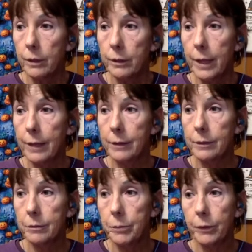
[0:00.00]
that
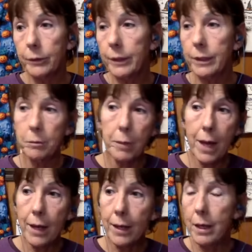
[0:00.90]
Bill Clinton
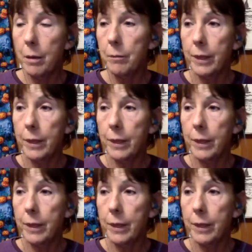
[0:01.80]
met him.